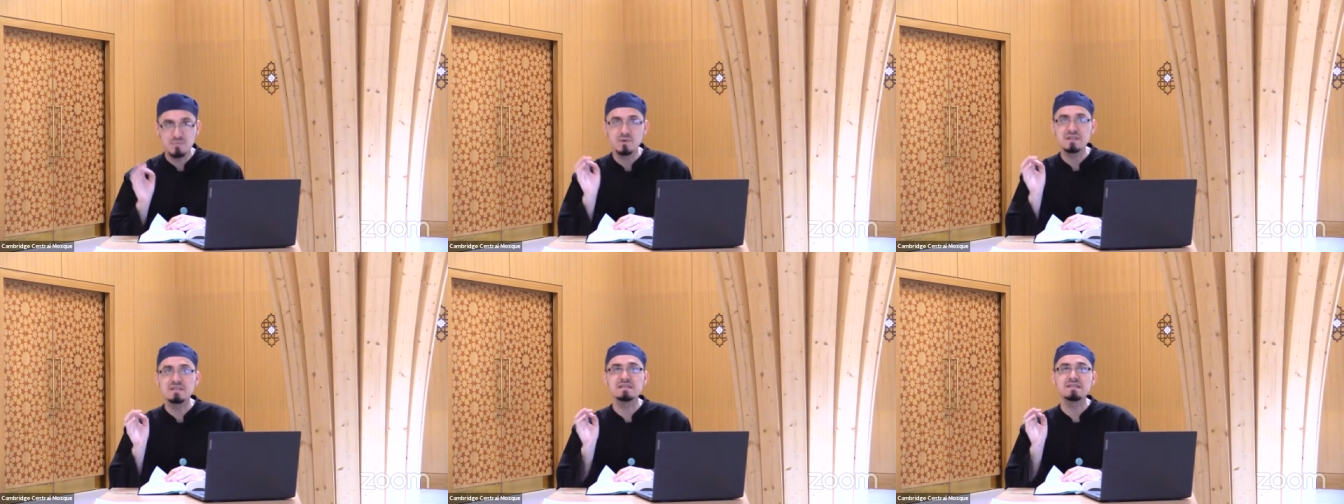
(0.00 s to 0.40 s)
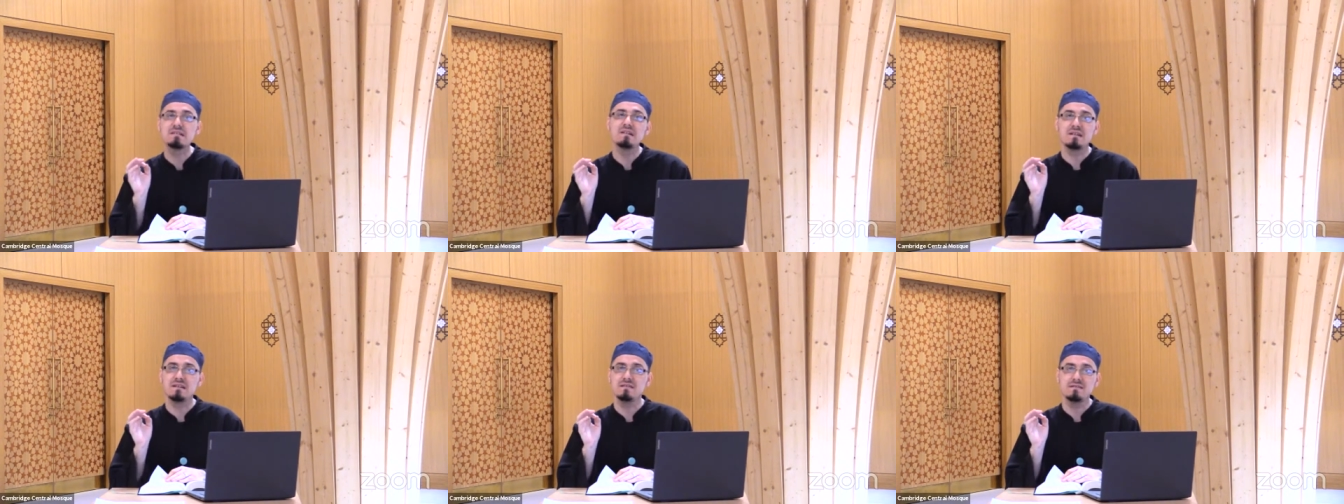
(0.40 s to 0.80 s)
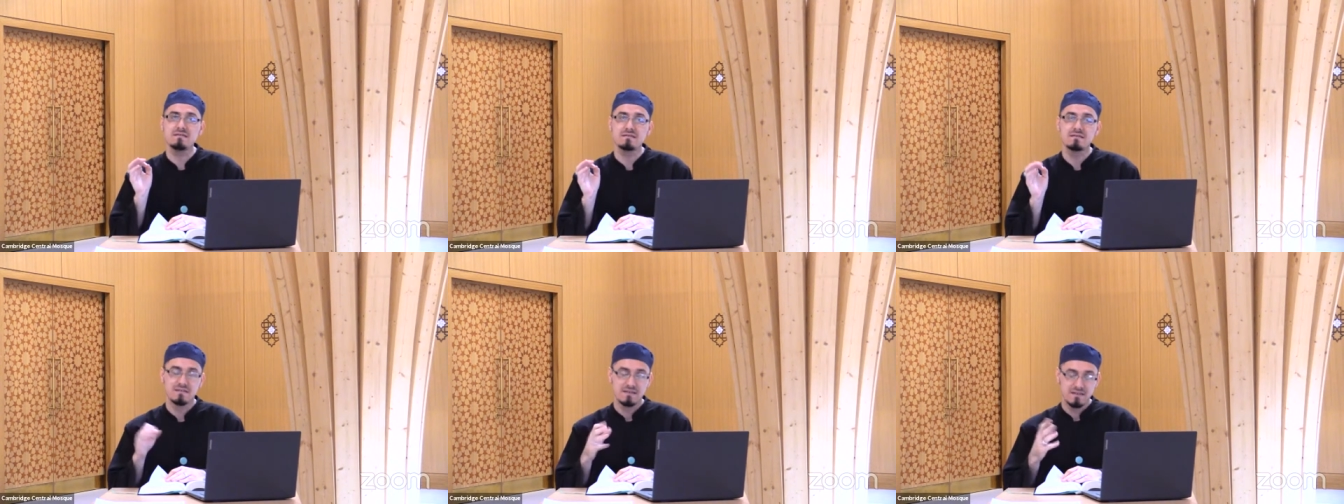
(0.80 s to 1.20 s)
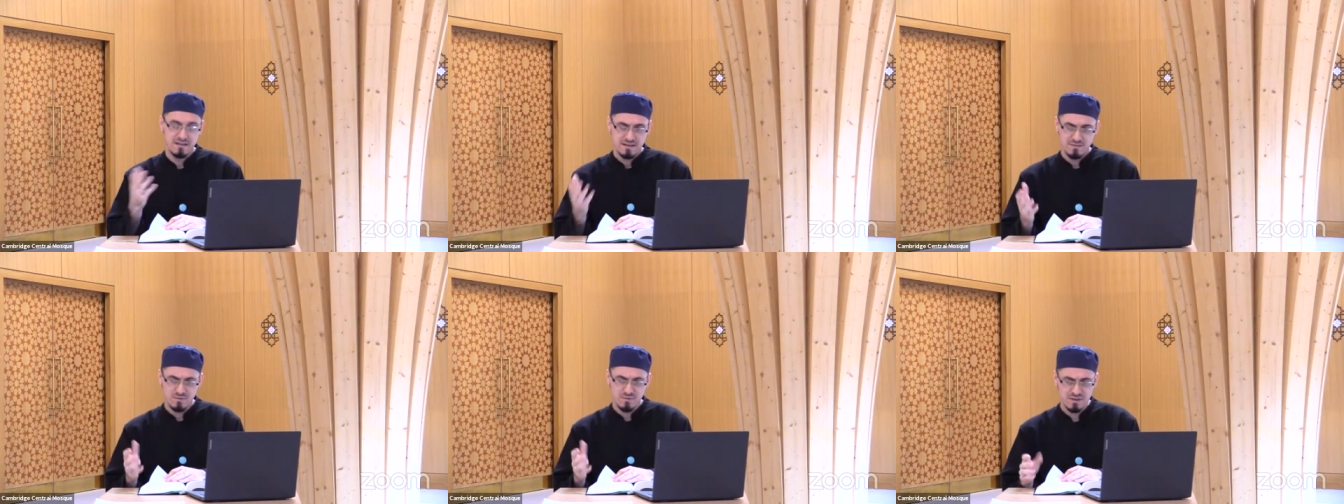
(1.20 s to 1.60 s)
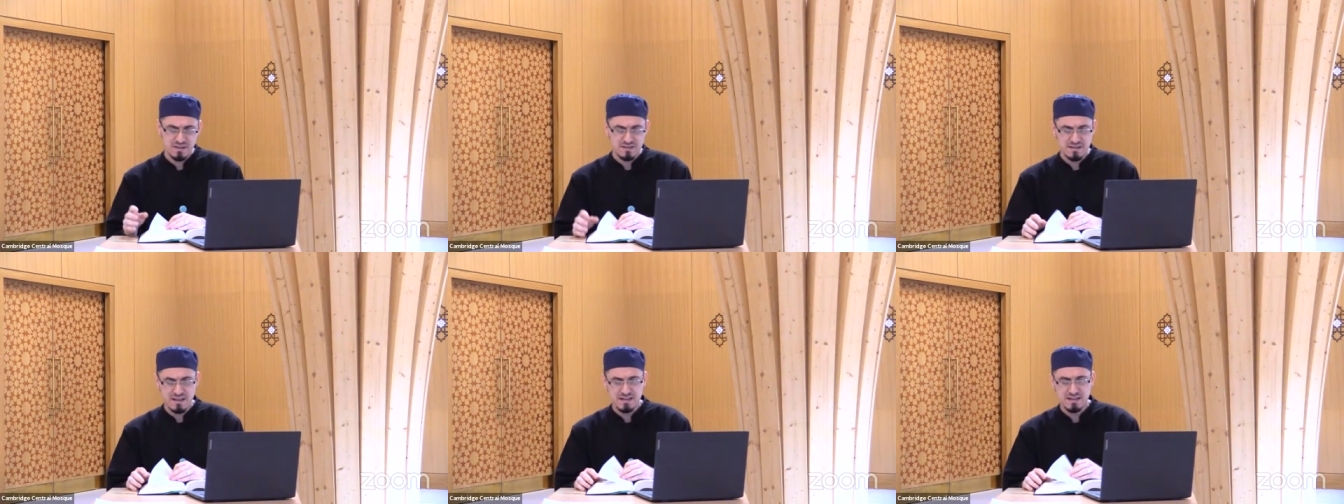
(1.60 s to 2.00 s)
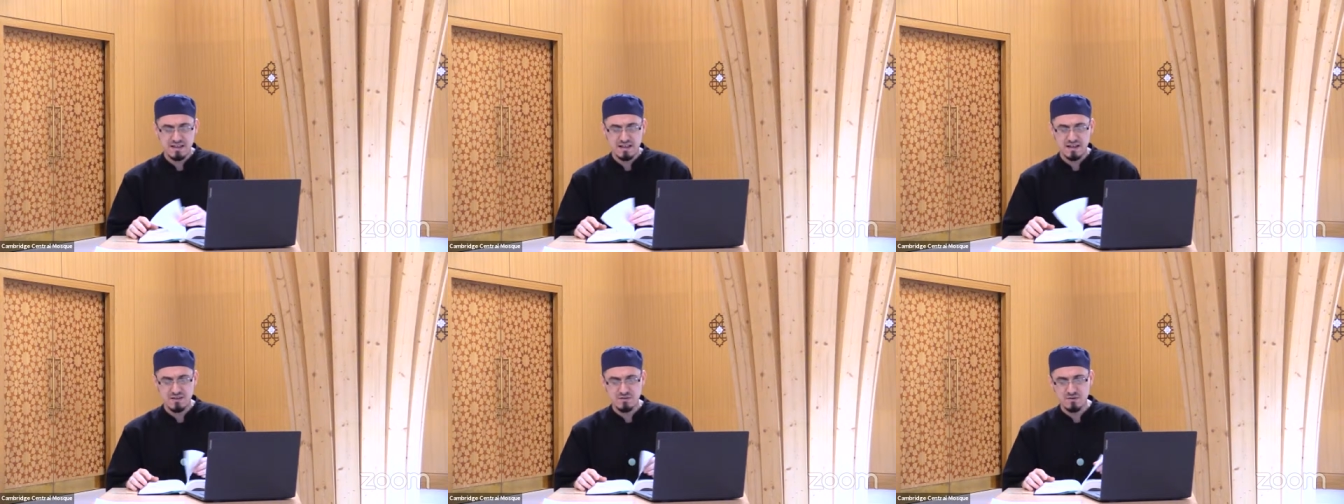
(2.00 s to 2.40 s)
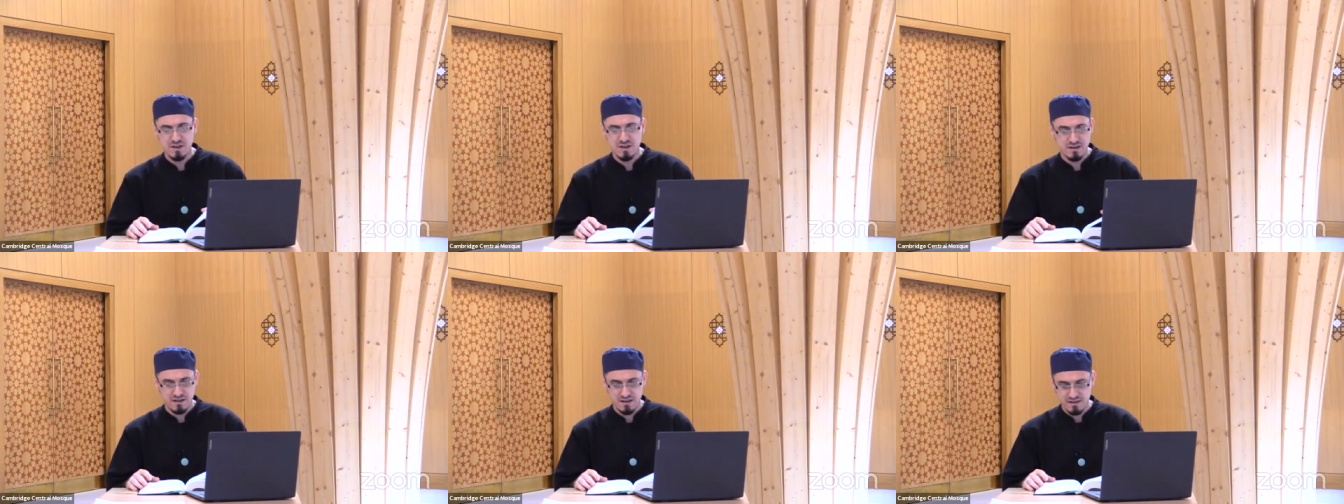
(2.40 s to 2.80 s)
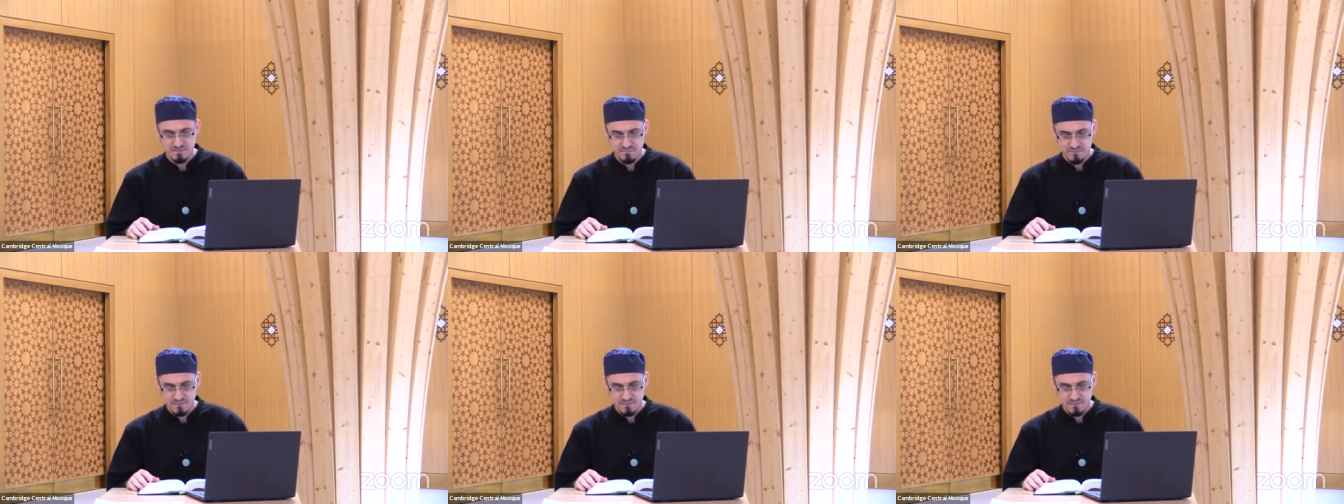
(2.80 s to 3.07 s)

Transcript: precise. What does that tell you and I?